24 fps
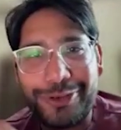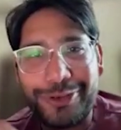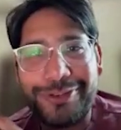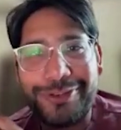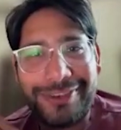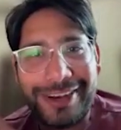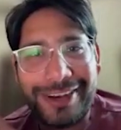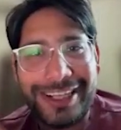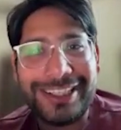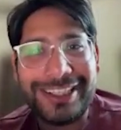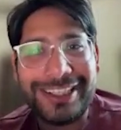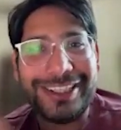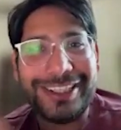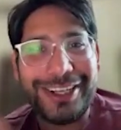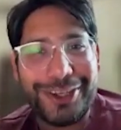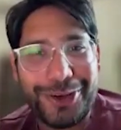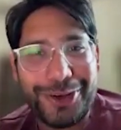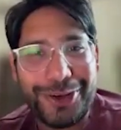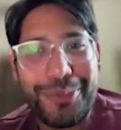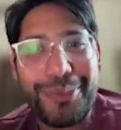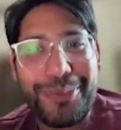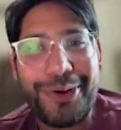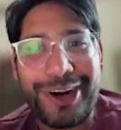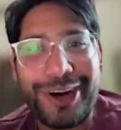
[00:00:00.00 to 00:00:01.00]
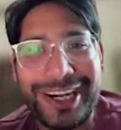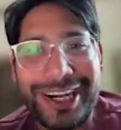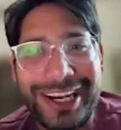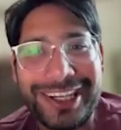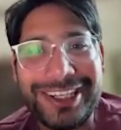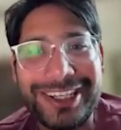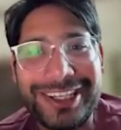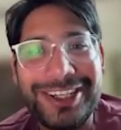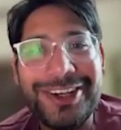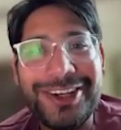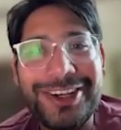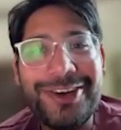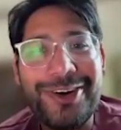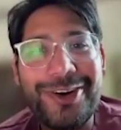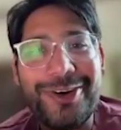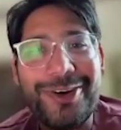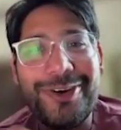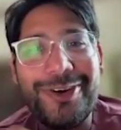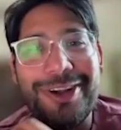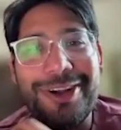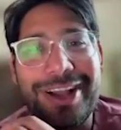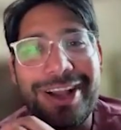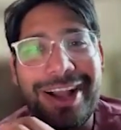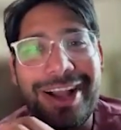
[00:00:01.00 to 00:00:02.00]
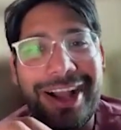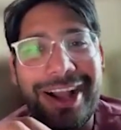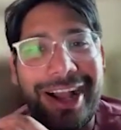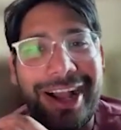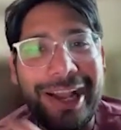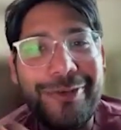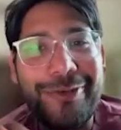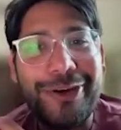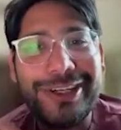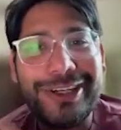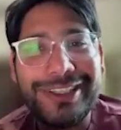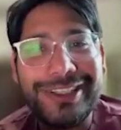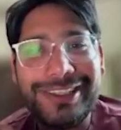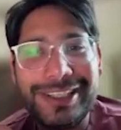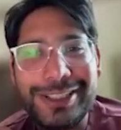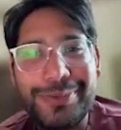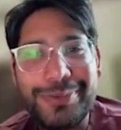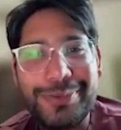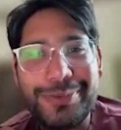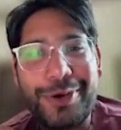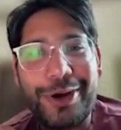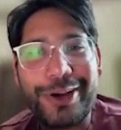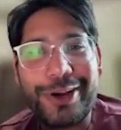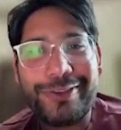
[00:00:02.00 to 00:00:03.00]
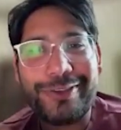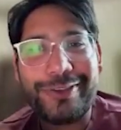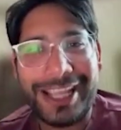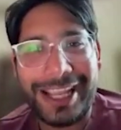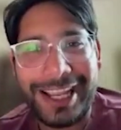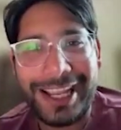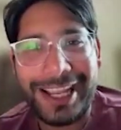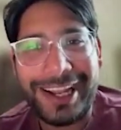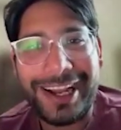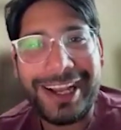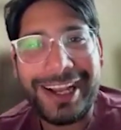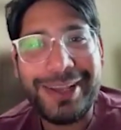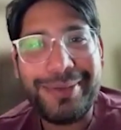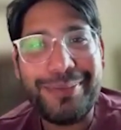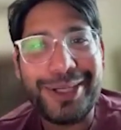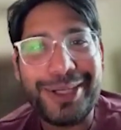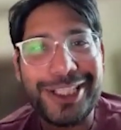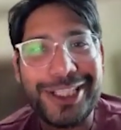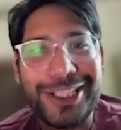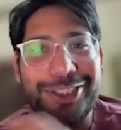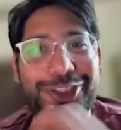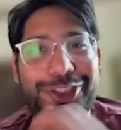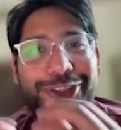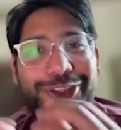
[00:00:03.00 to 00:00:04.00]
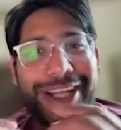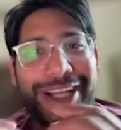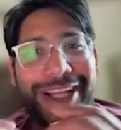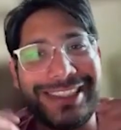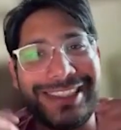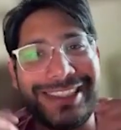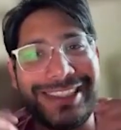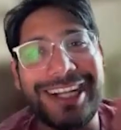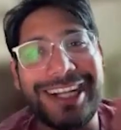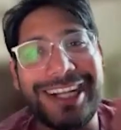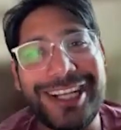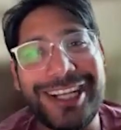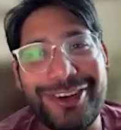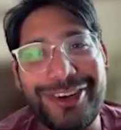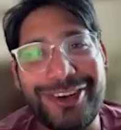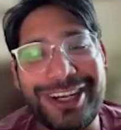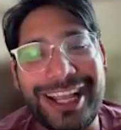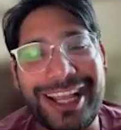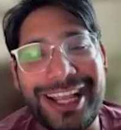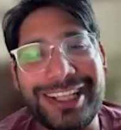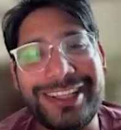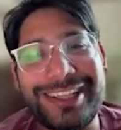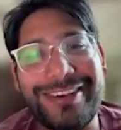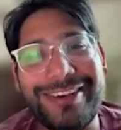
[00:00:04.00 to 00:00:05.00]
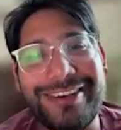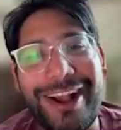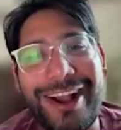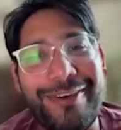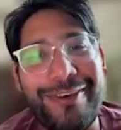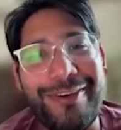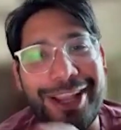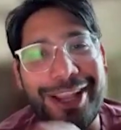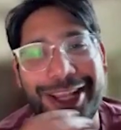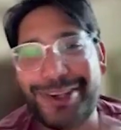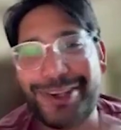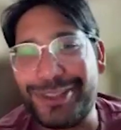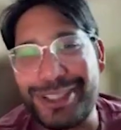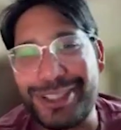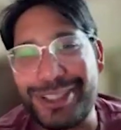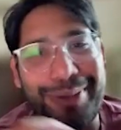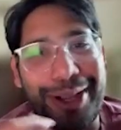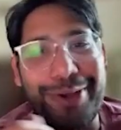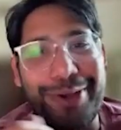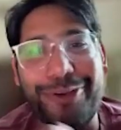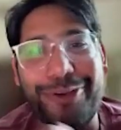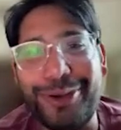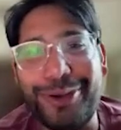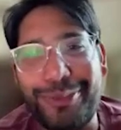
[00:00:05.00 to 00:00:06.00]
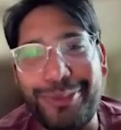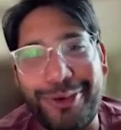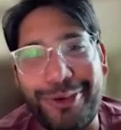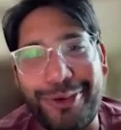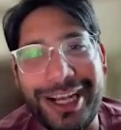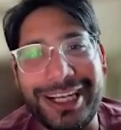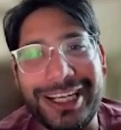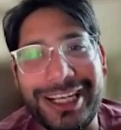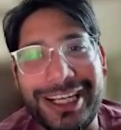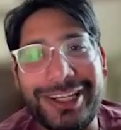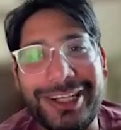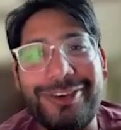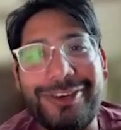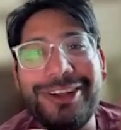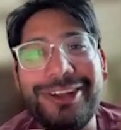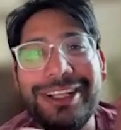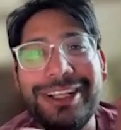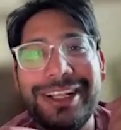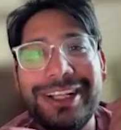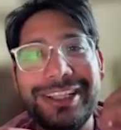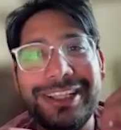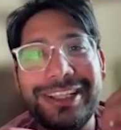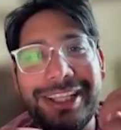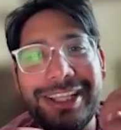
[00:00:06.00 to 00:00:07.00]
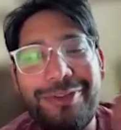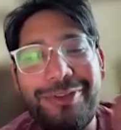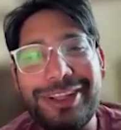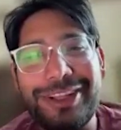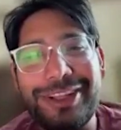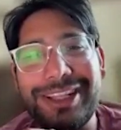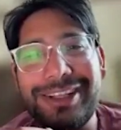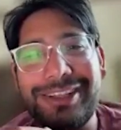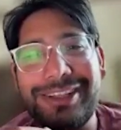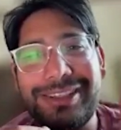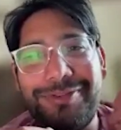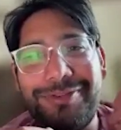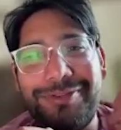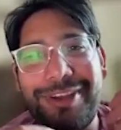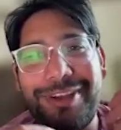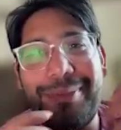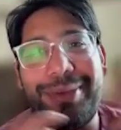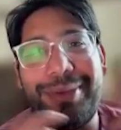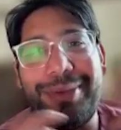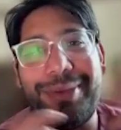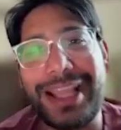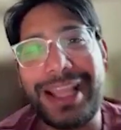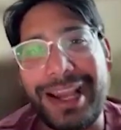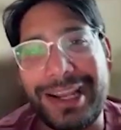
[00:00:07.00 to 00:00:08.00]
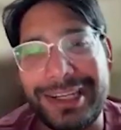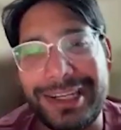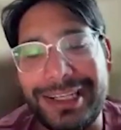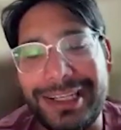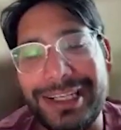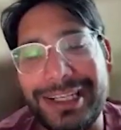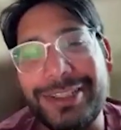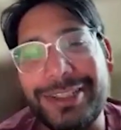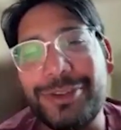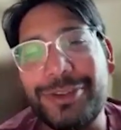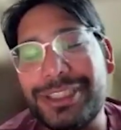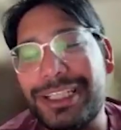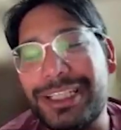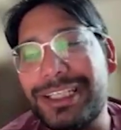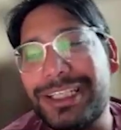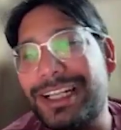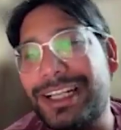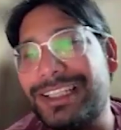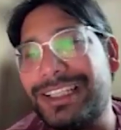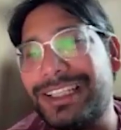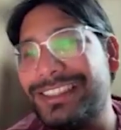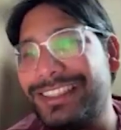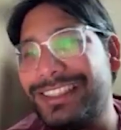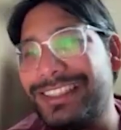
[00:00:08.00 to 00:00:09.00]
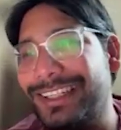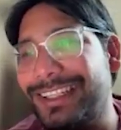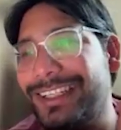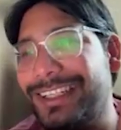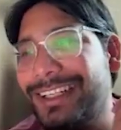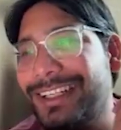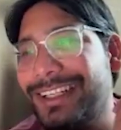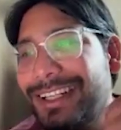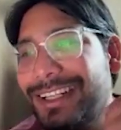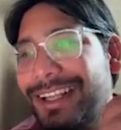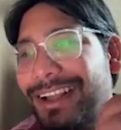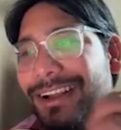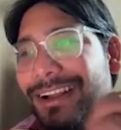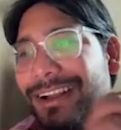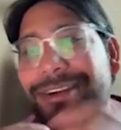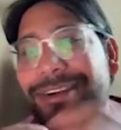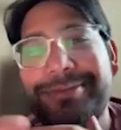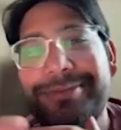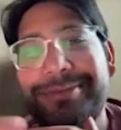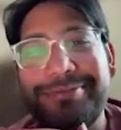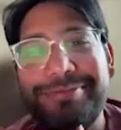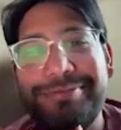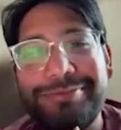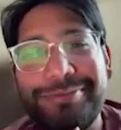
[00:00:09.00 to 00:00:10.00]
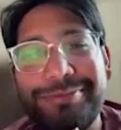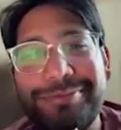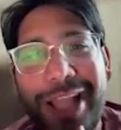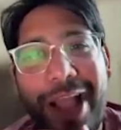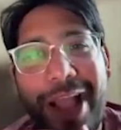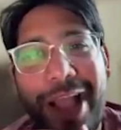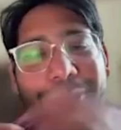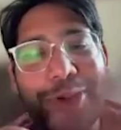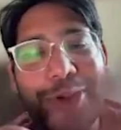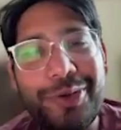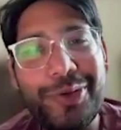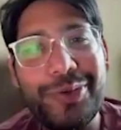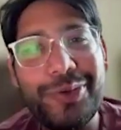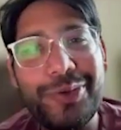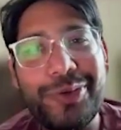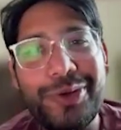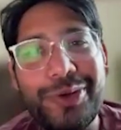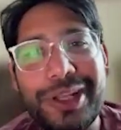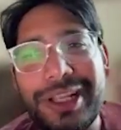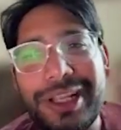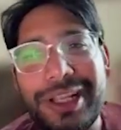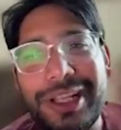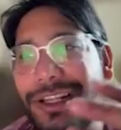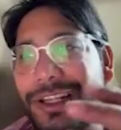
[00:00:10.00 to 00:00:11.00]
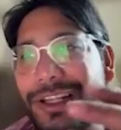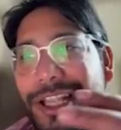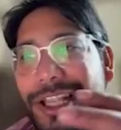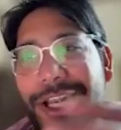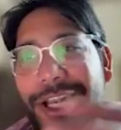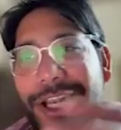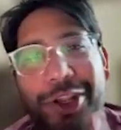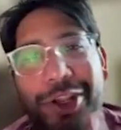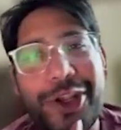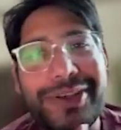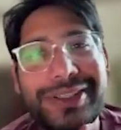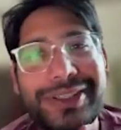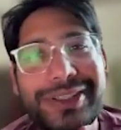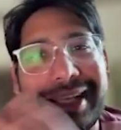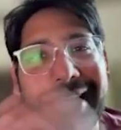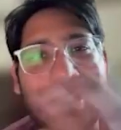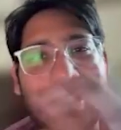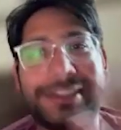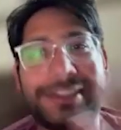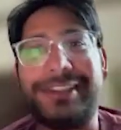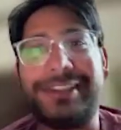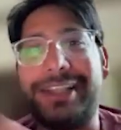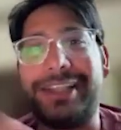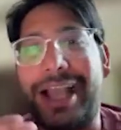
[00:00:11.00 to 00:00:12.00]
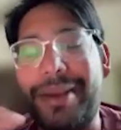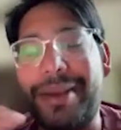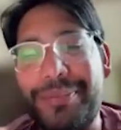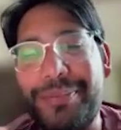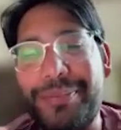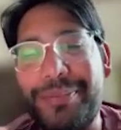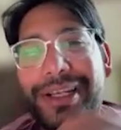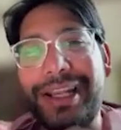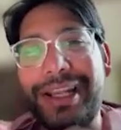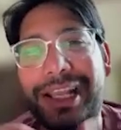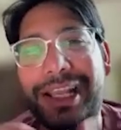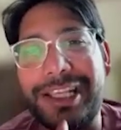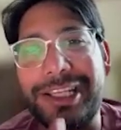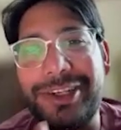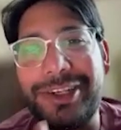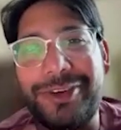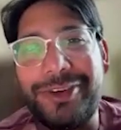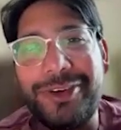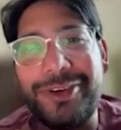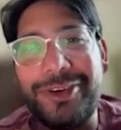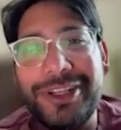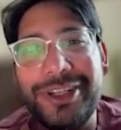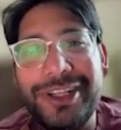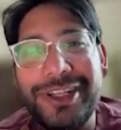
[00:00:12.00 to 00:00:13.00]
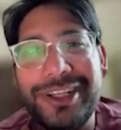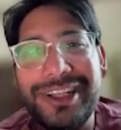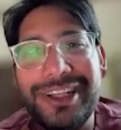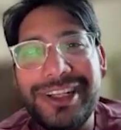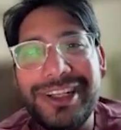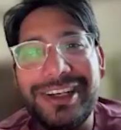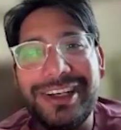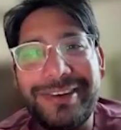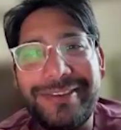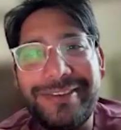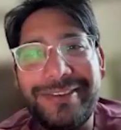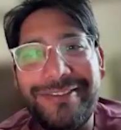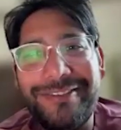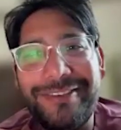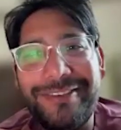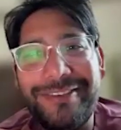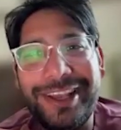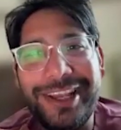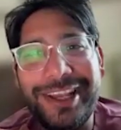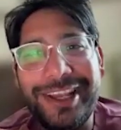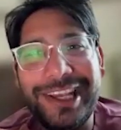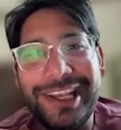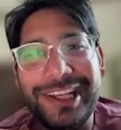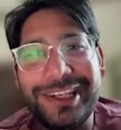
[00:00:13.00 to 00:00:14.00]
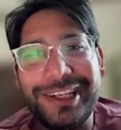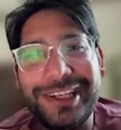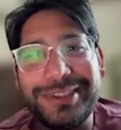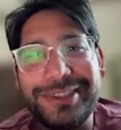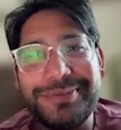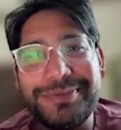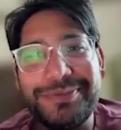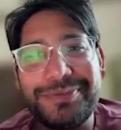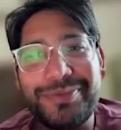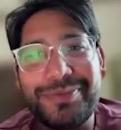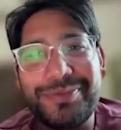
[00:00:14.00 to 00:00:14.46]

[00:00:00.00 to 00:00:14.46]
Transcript: to felt in the new product. Oh, I want this product with AI, but it should exactly look like the how I use in my old product. They want that familiarity to certain extent. Have you Can you give us an example, like, where